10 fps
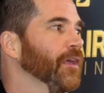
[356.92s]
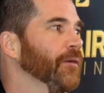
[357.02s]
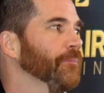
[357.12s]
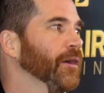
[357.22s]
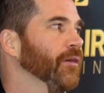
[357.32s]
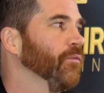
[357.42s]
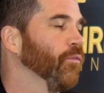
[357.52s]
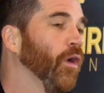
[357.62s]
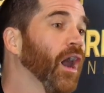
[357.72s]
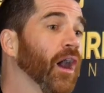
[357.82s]
But
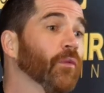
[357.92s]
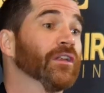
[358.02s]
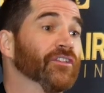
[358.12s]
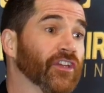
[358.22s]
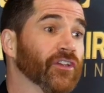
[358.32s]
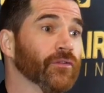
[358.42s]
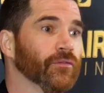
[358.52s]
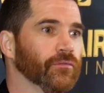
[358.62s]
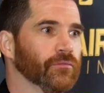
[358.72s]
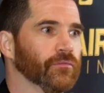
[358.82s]
what I will do
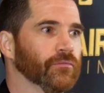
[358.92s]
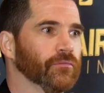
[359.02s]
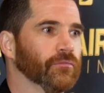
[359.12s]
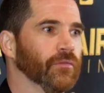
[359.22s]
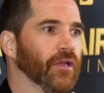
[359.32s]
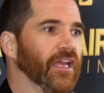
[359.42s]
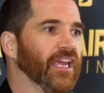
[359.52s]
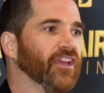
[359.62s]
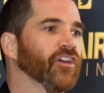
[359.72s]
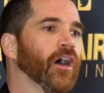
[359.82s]
is I